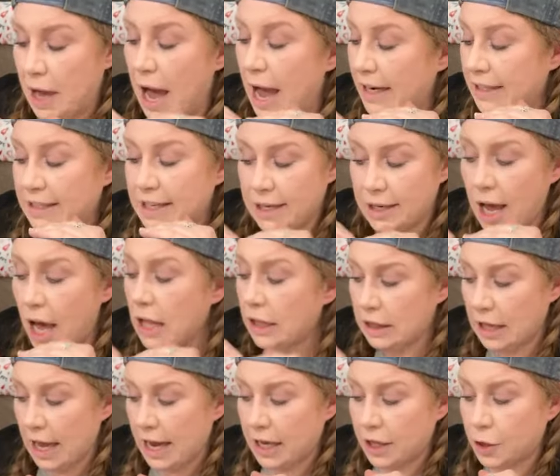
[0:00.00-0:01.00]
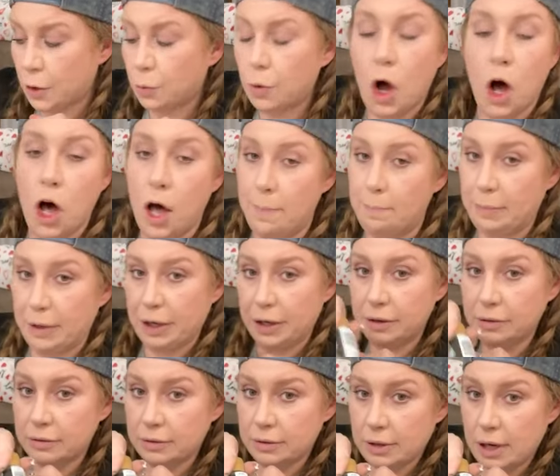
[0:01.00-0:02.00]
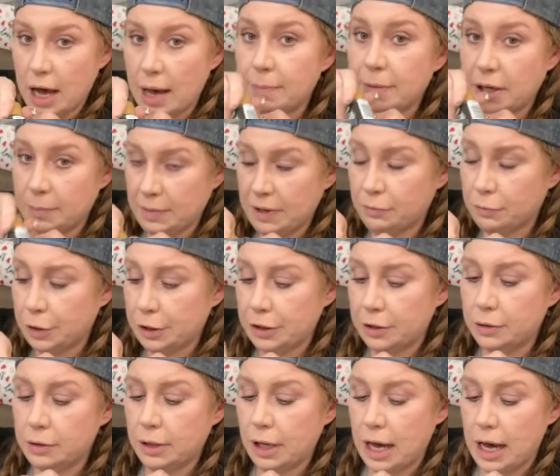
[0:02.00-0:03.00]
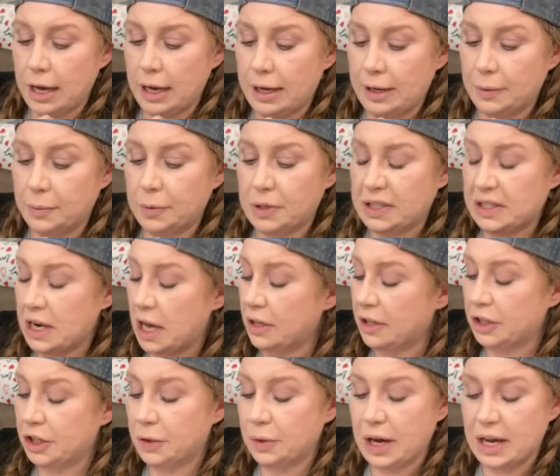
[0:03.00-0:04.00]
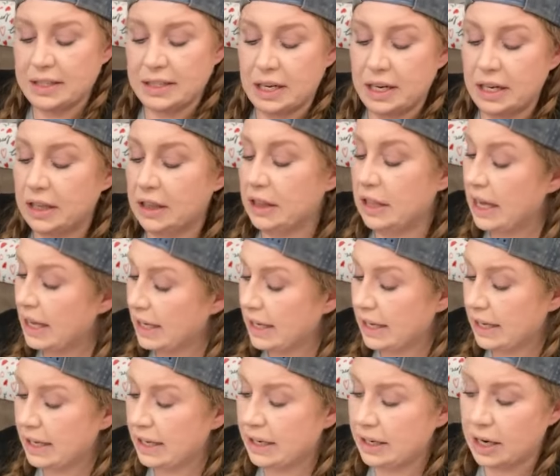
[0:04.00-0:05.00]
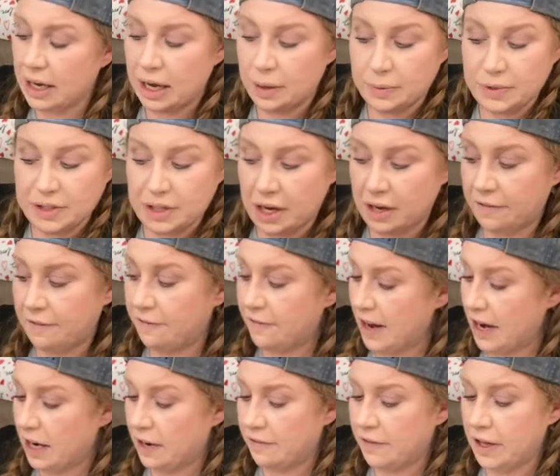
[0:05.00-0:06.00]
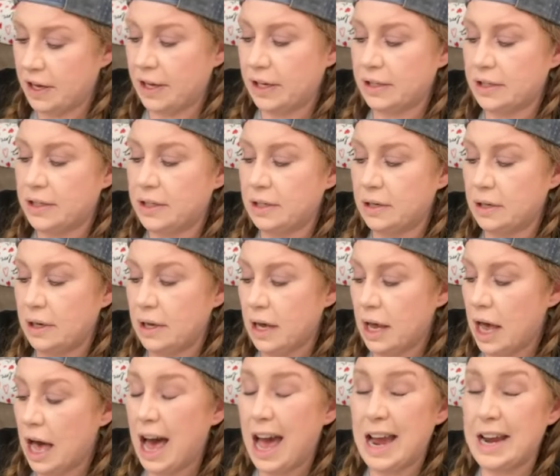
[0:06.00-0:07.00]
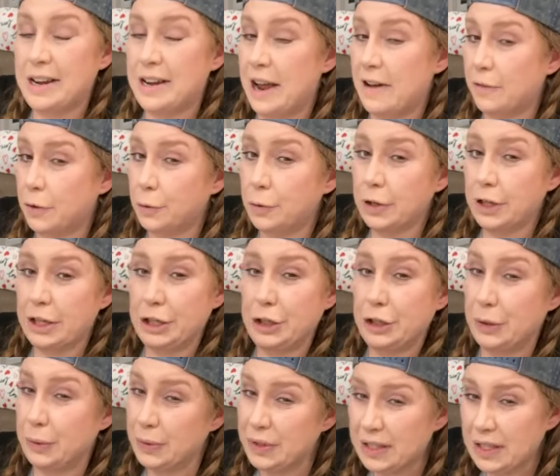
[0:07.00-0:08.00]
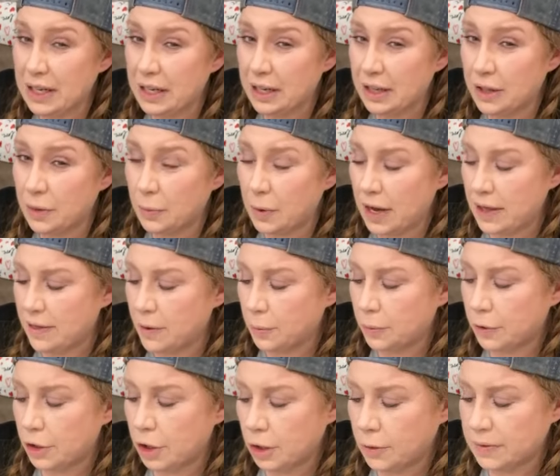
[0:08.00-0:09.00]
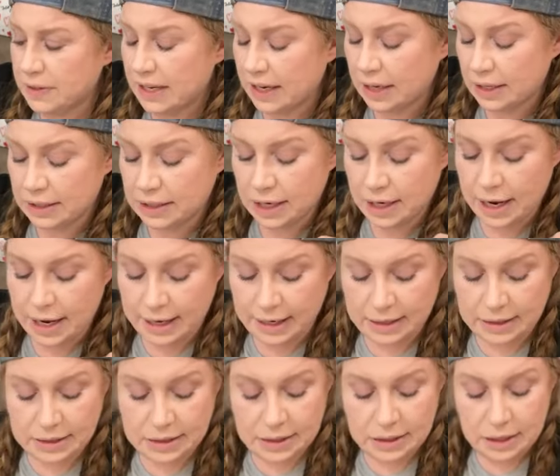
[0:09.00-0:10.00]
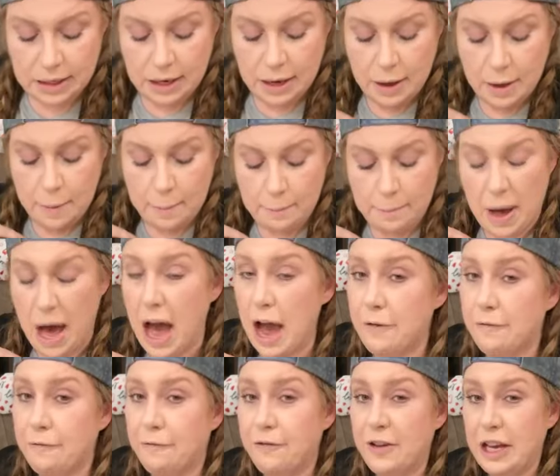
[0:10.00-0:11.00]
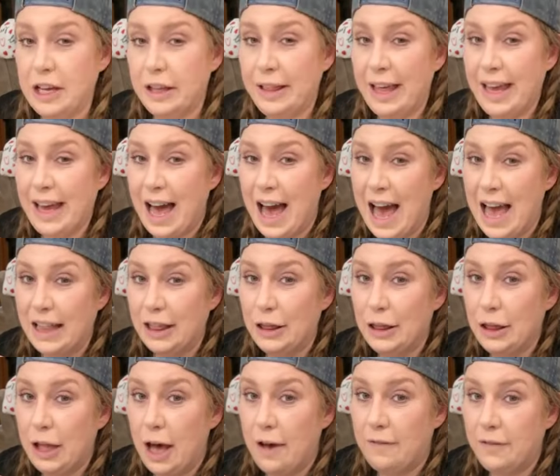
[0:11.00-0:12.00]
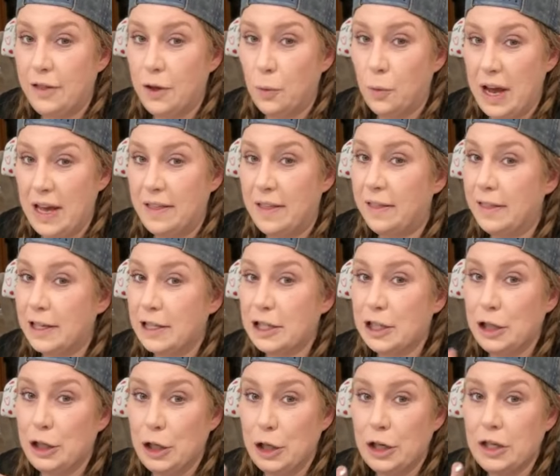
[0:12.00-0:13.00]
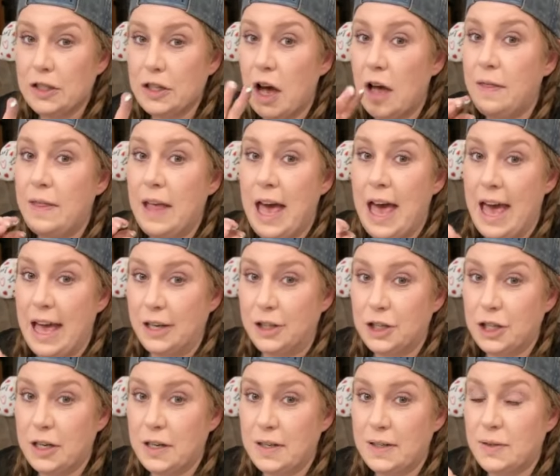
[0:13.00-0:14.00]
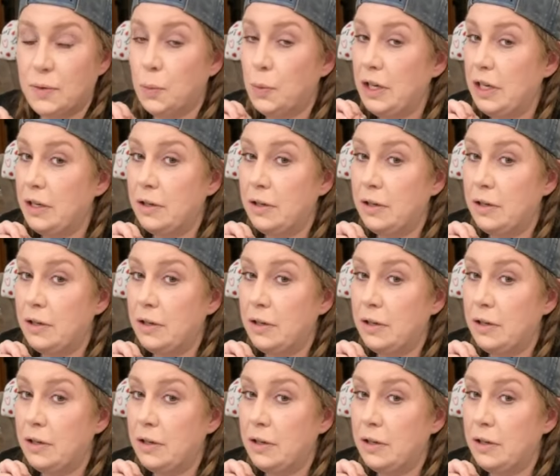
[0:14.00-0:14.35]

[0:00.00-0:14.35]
I did not like the raw umber. I'm gonna be real. I was telling you guys I didn't like it. I was not a fan of it. I never really used it in the way that we're using it tonight, but I feel like I love the way that this looks on the edges.